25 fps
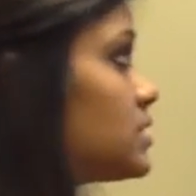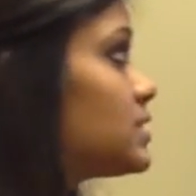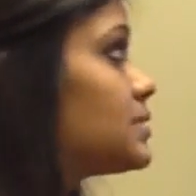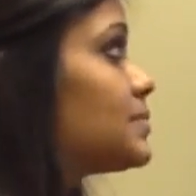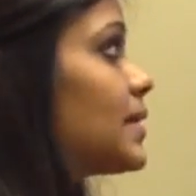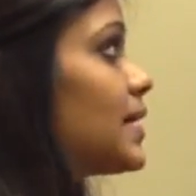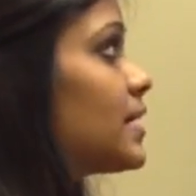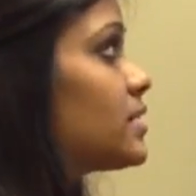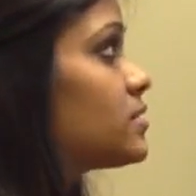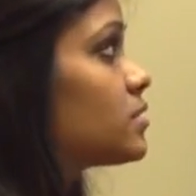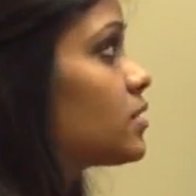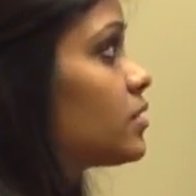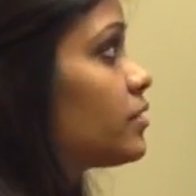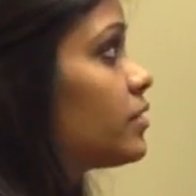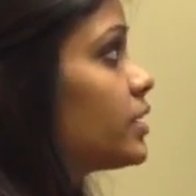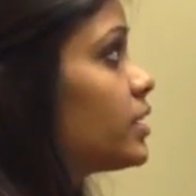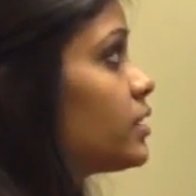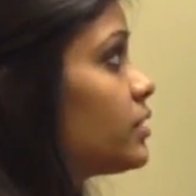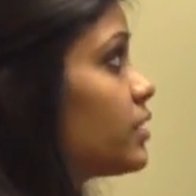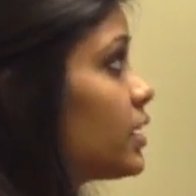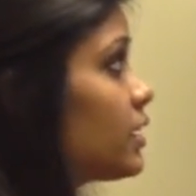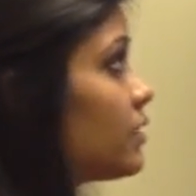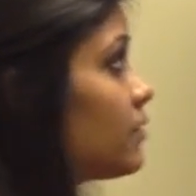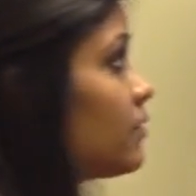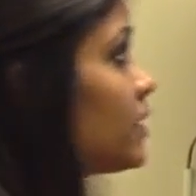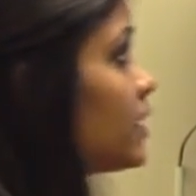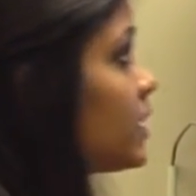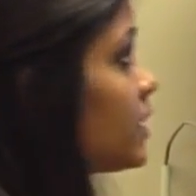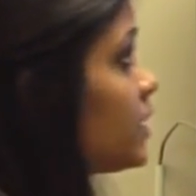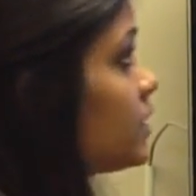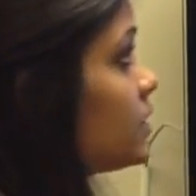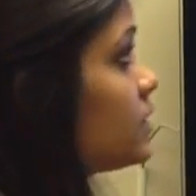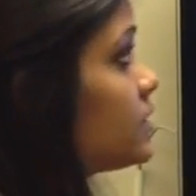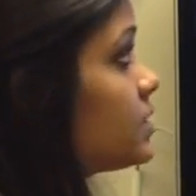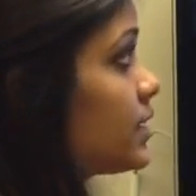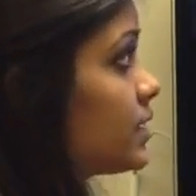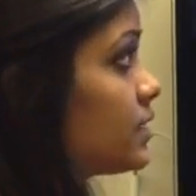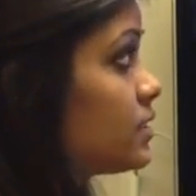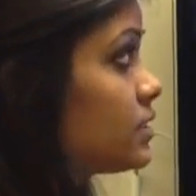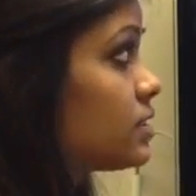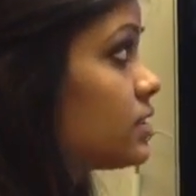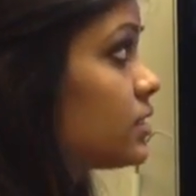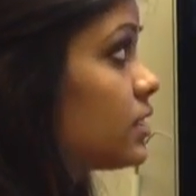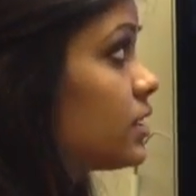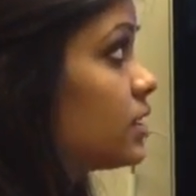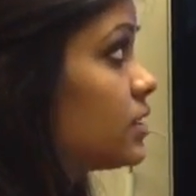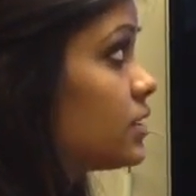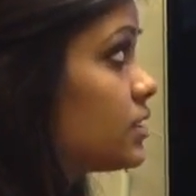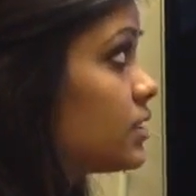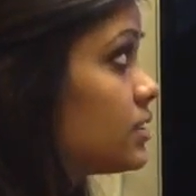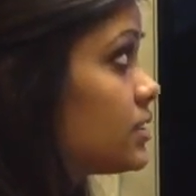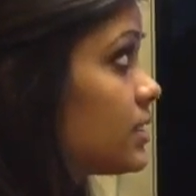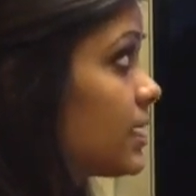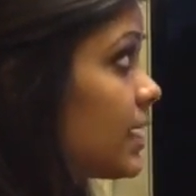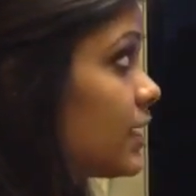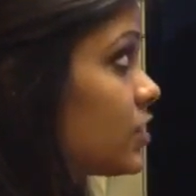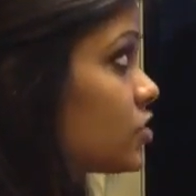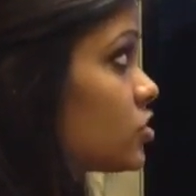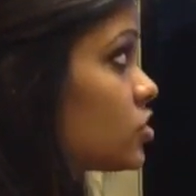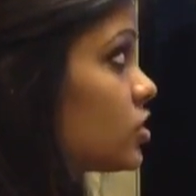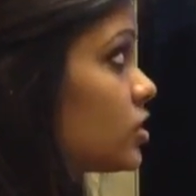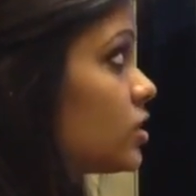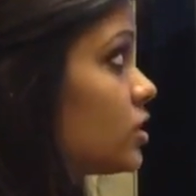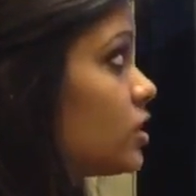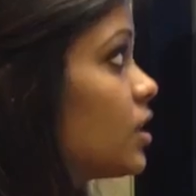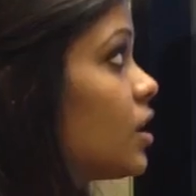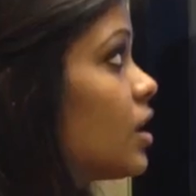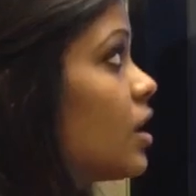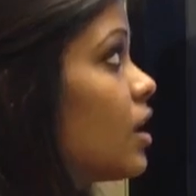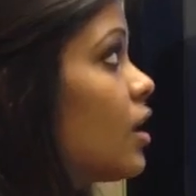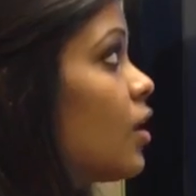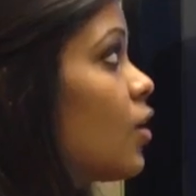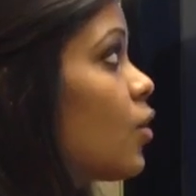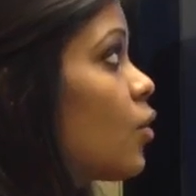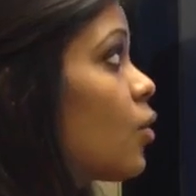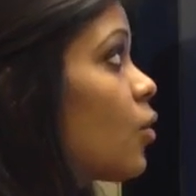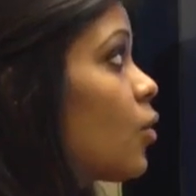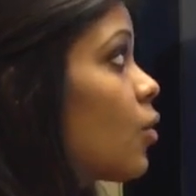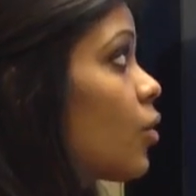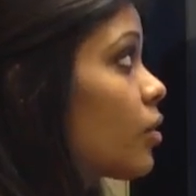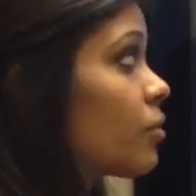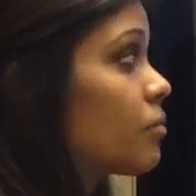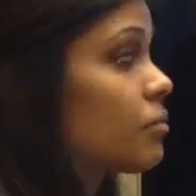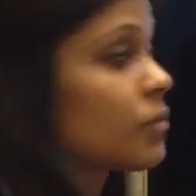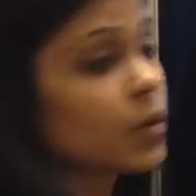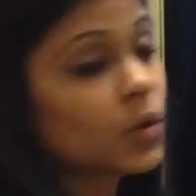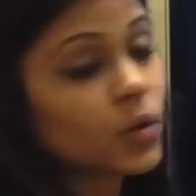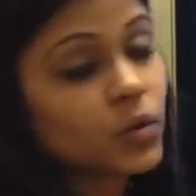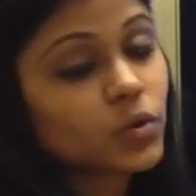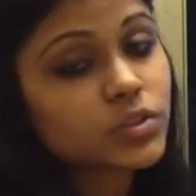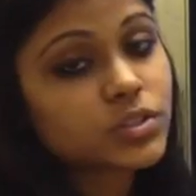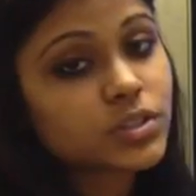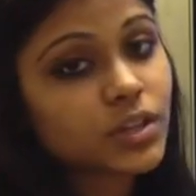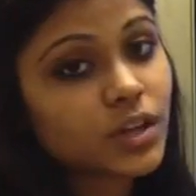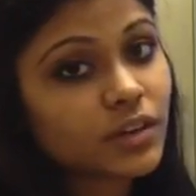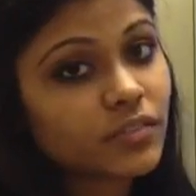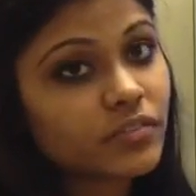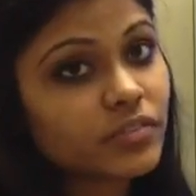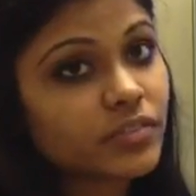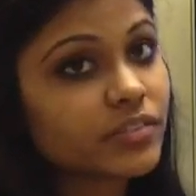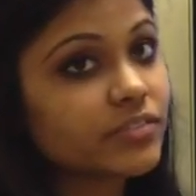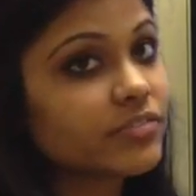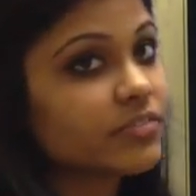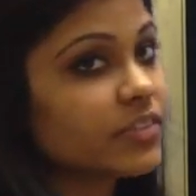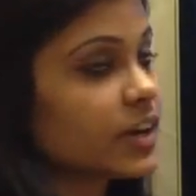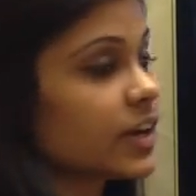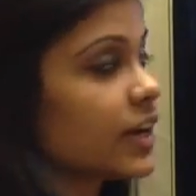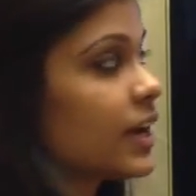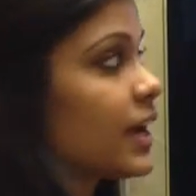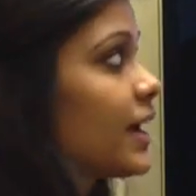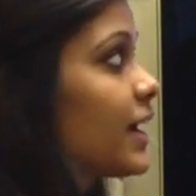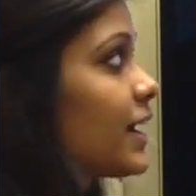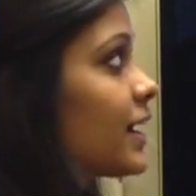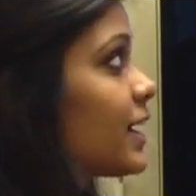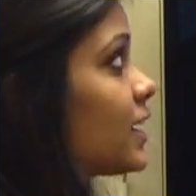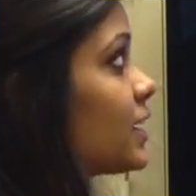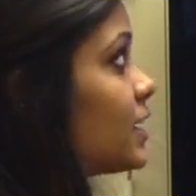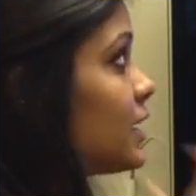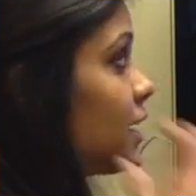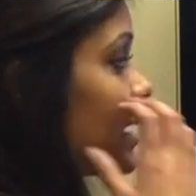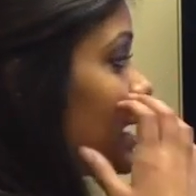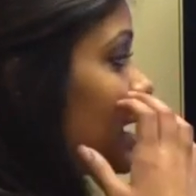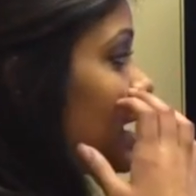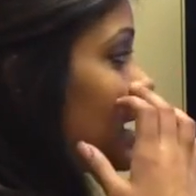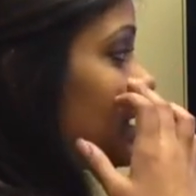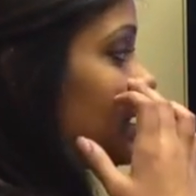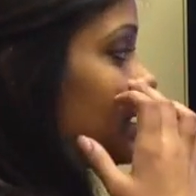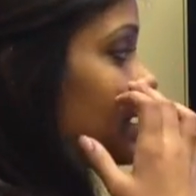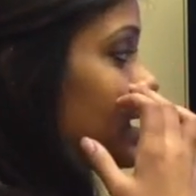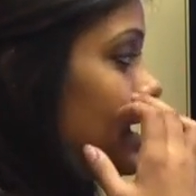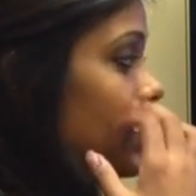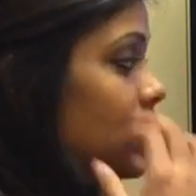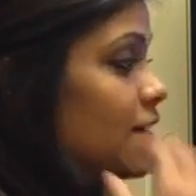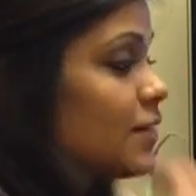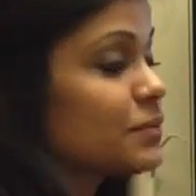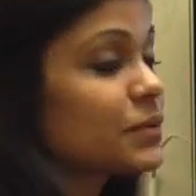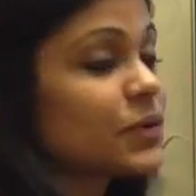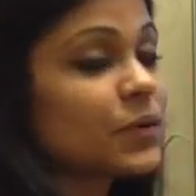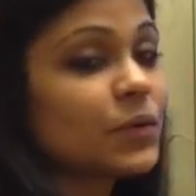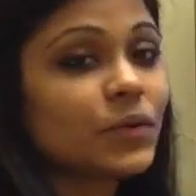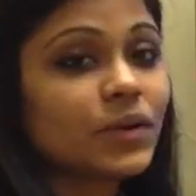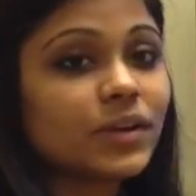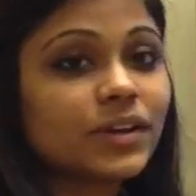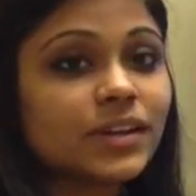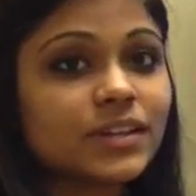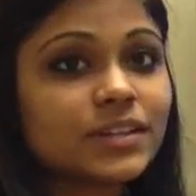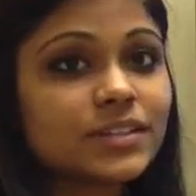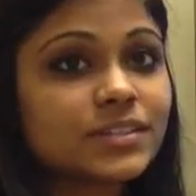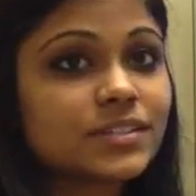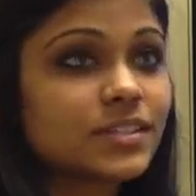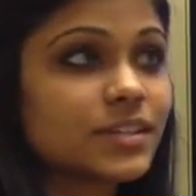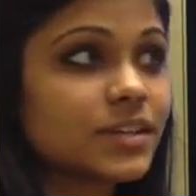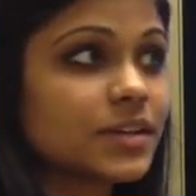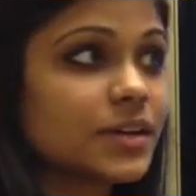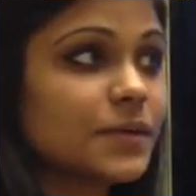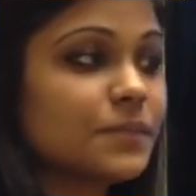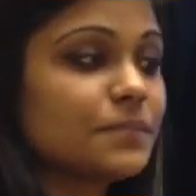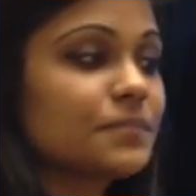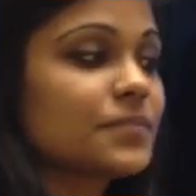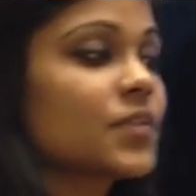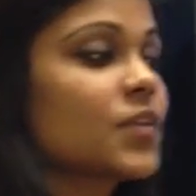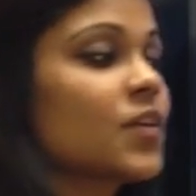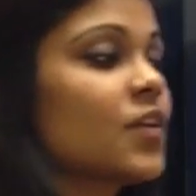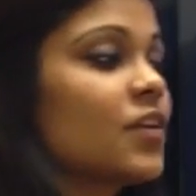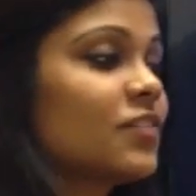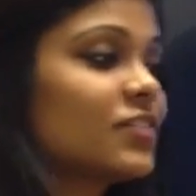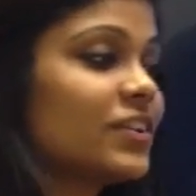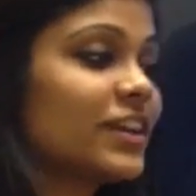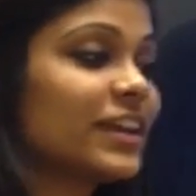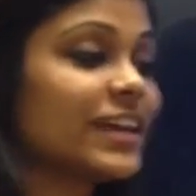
is basically leaving an indentation or mold of the fungi. And now I'm going to go over